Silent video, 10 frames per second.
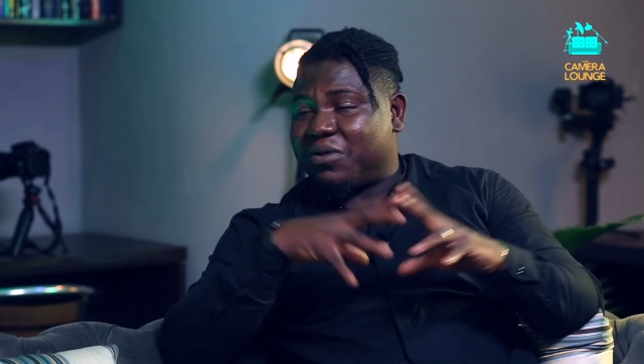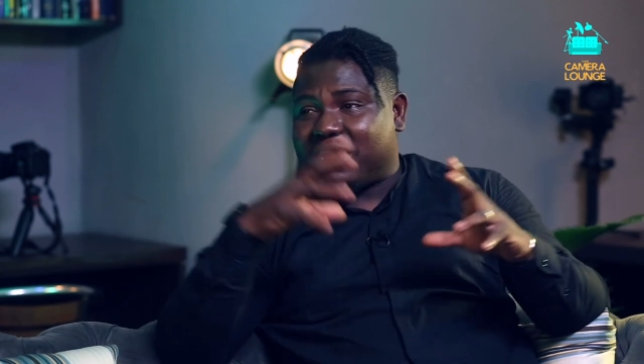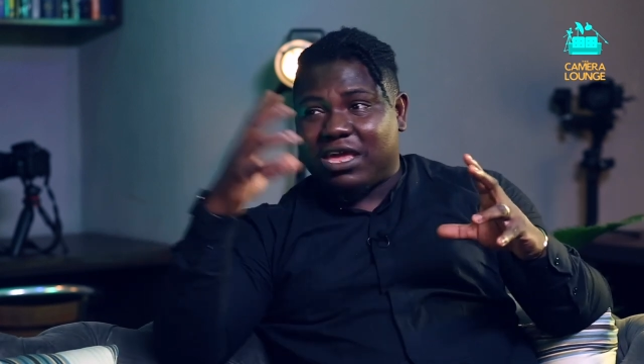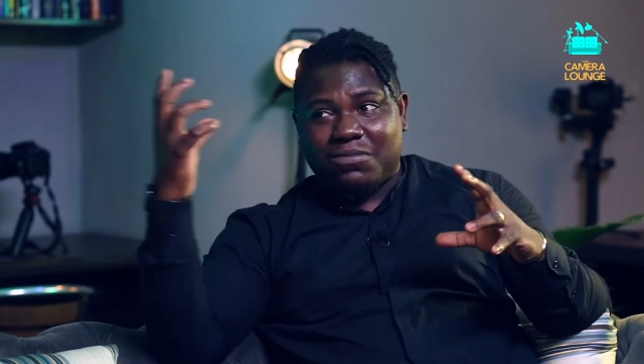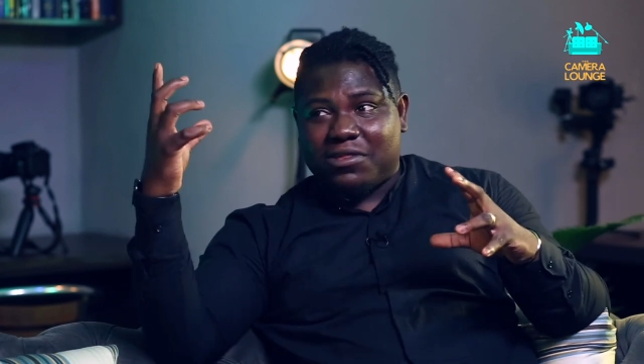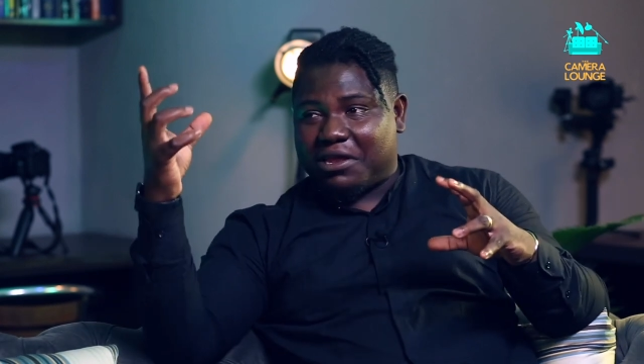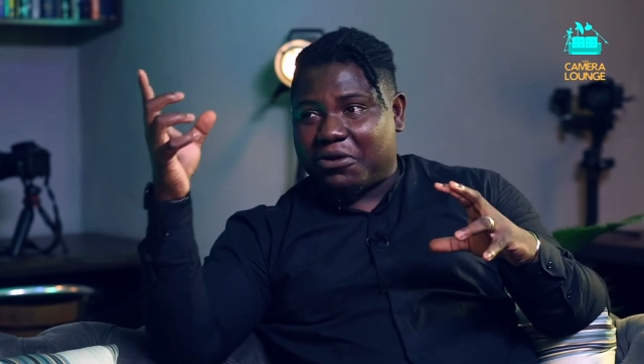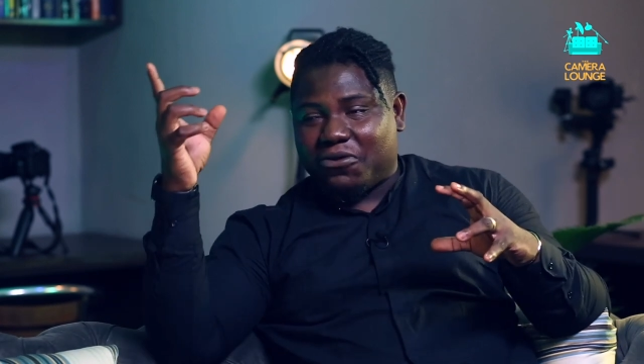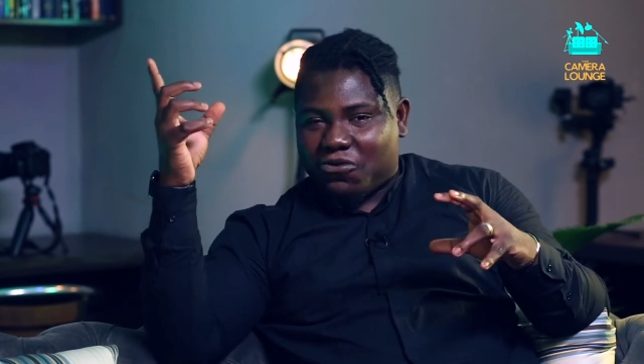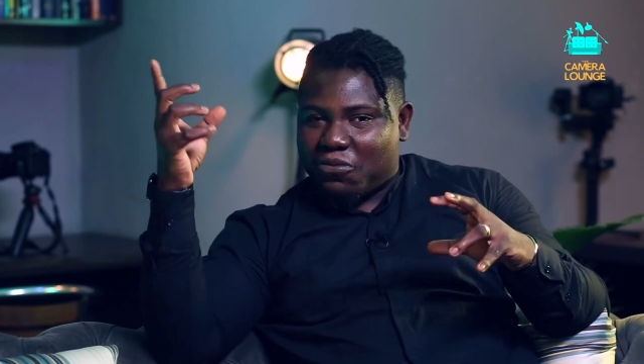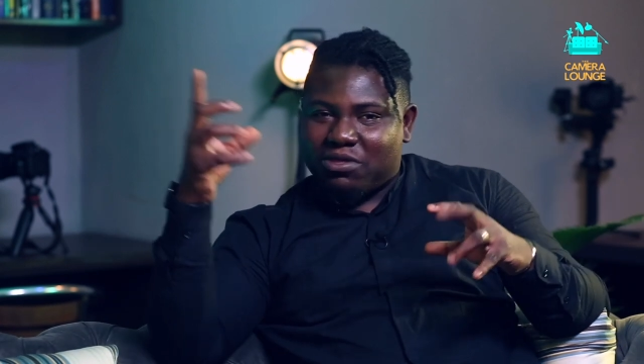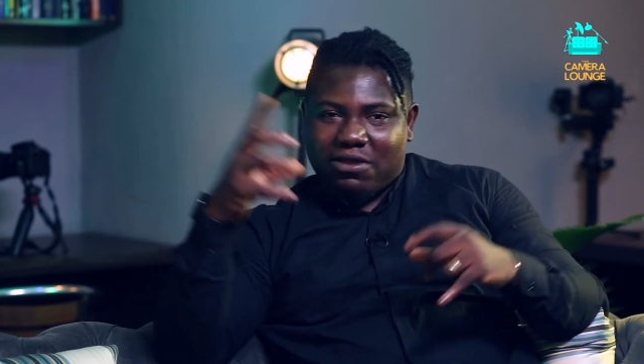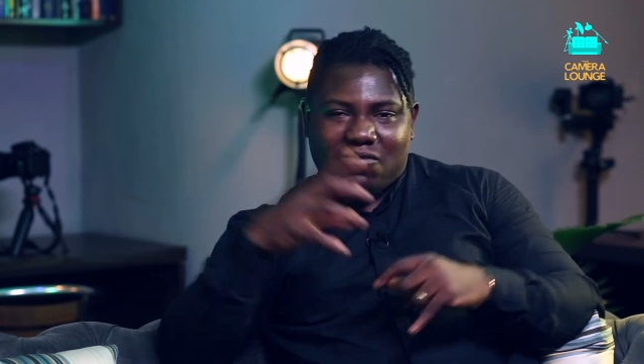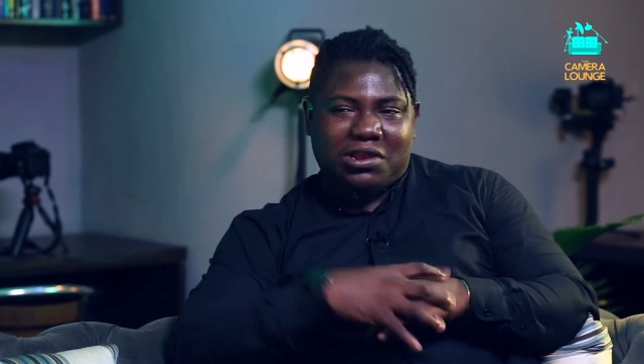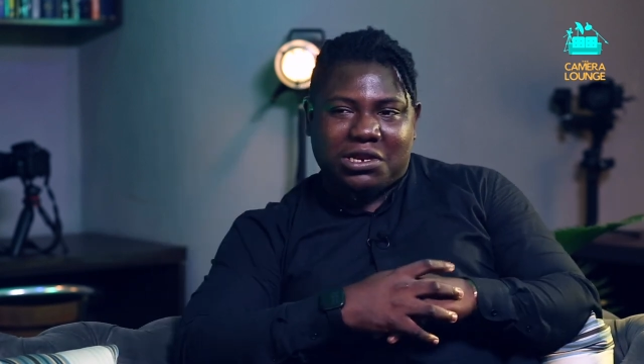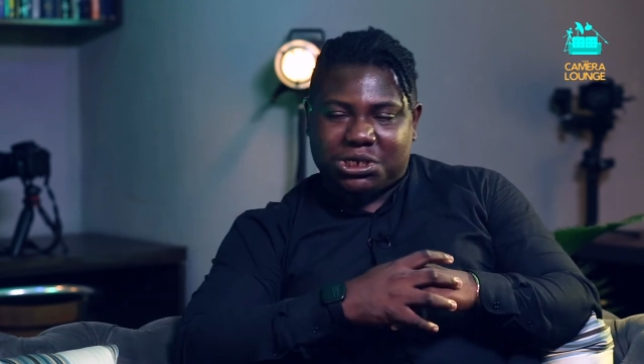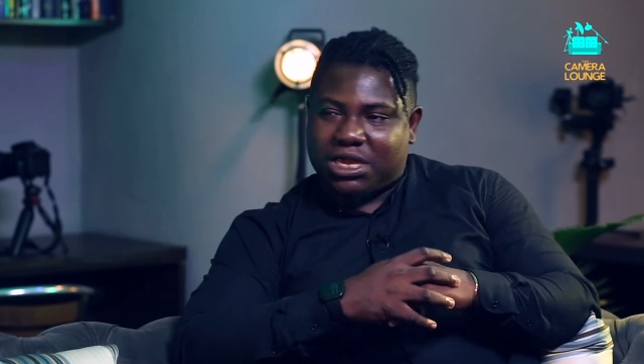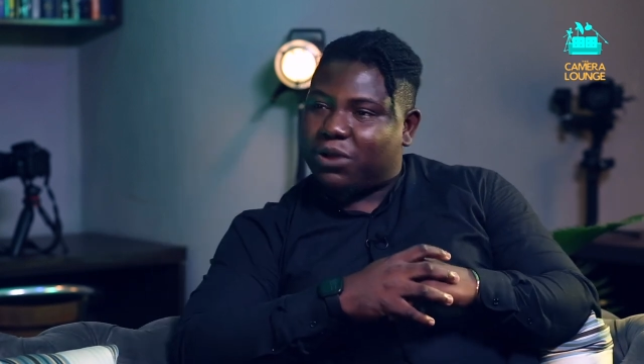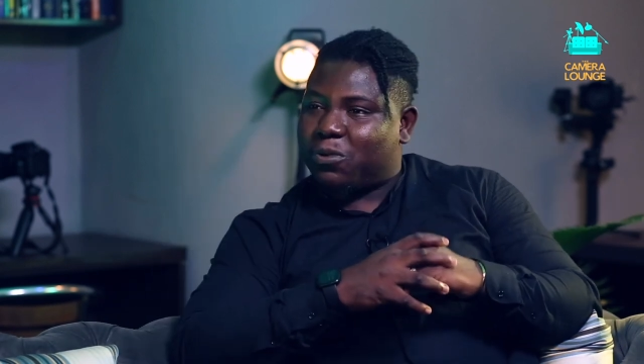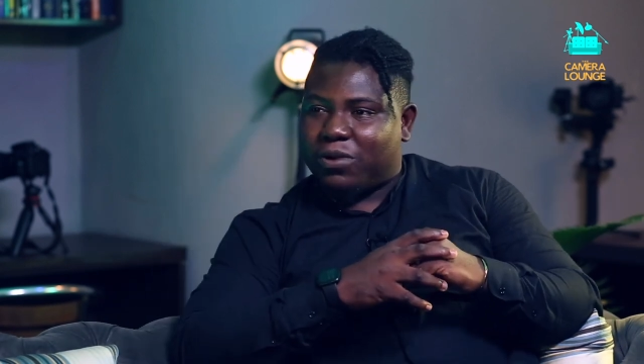We came to Lagos Computer Village here.